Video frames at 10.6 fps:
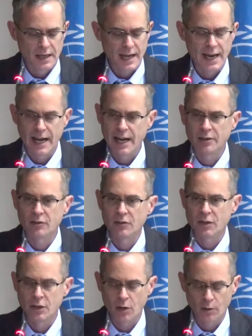And,
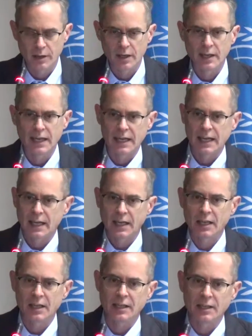you know,
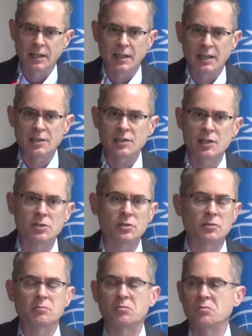this
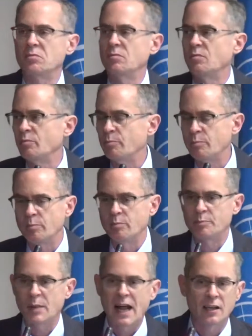is
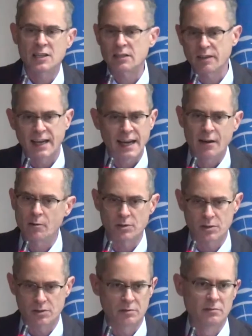balance of
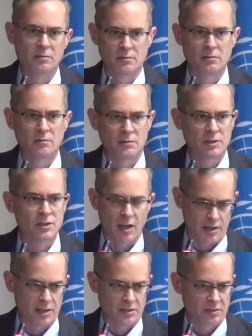accounts
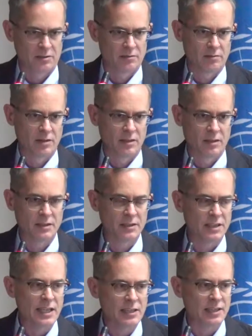studies,
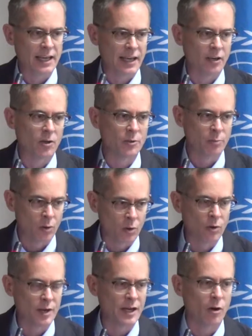detailed
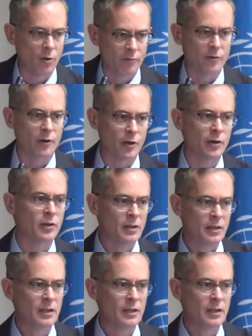poring over